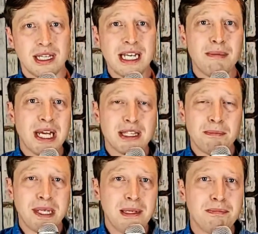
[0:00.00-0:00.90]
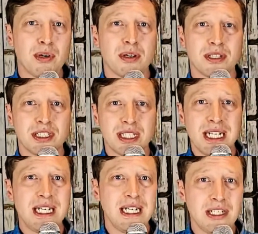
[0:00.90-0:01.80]
Think about the people
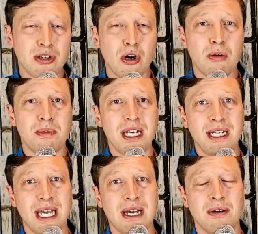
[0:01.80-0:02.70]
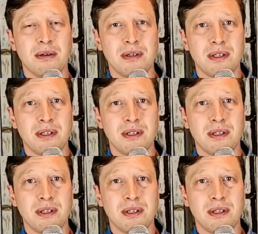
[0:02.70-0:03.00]
sitting in your home right now,